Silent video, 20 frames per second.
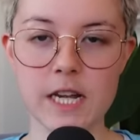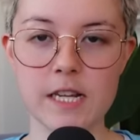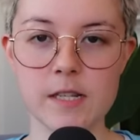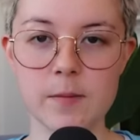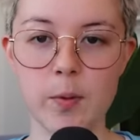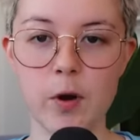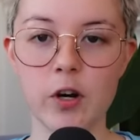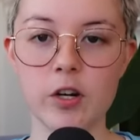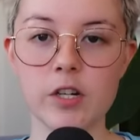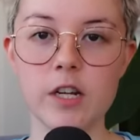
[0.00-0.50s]
as a
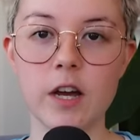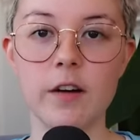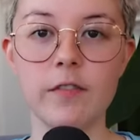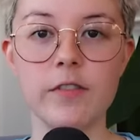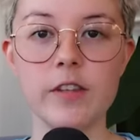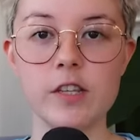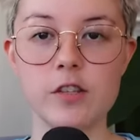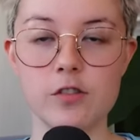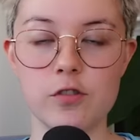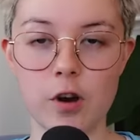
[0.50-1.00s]
part of
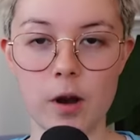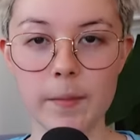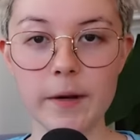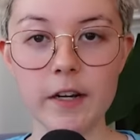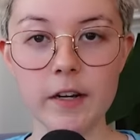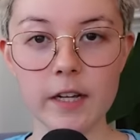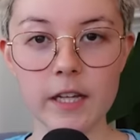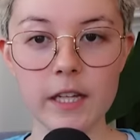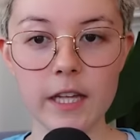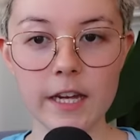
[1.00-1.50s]
the
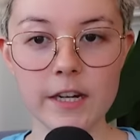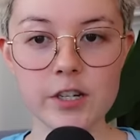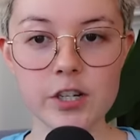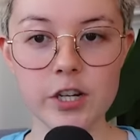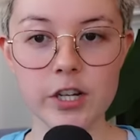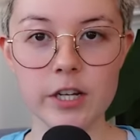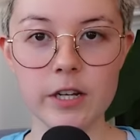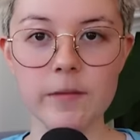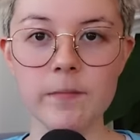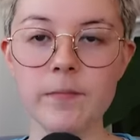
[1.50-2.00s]
strawberry collection.